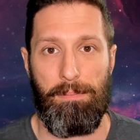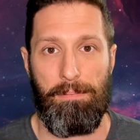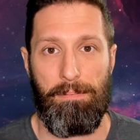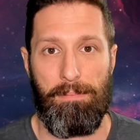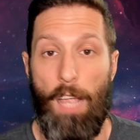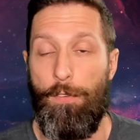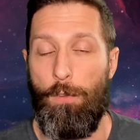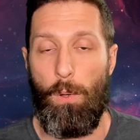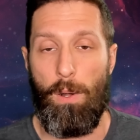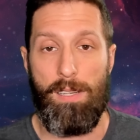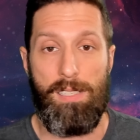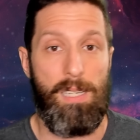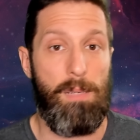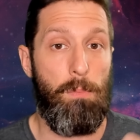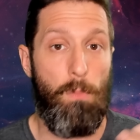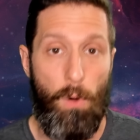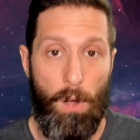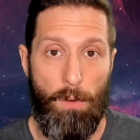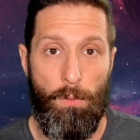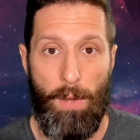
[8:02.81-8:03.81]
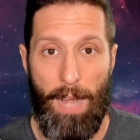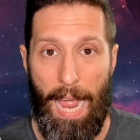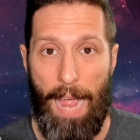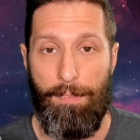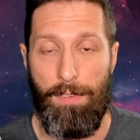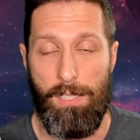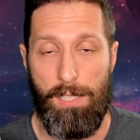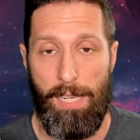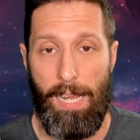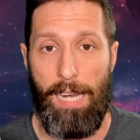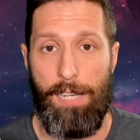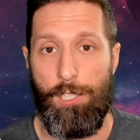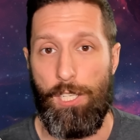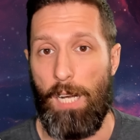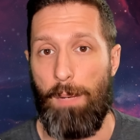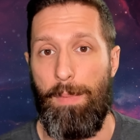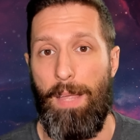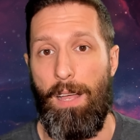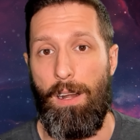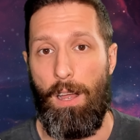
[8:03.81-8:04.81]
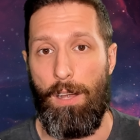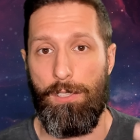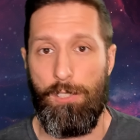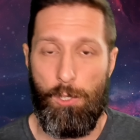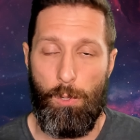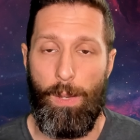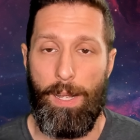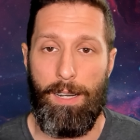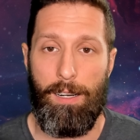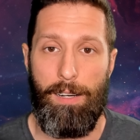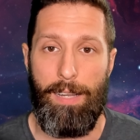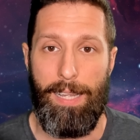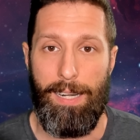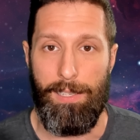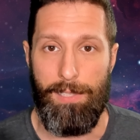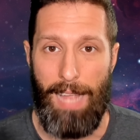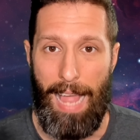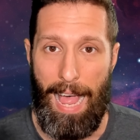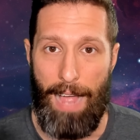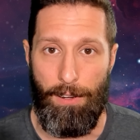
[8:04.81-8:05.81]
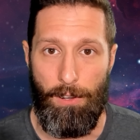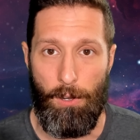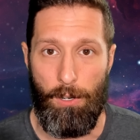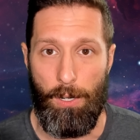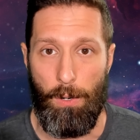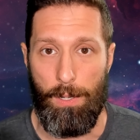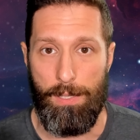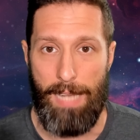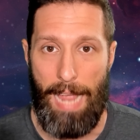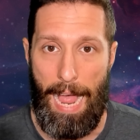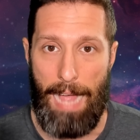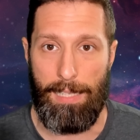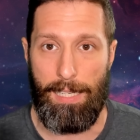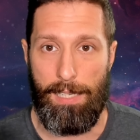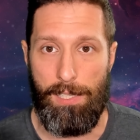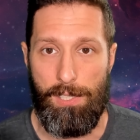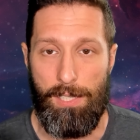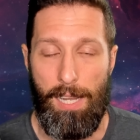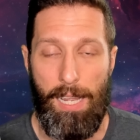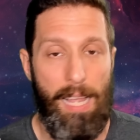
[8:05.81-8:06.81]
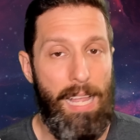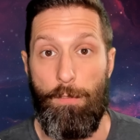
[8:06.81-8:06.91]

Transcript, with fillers: Now, if you want to see more of what I have to say, check me out on Twitter. It is at oh no, it's Alex.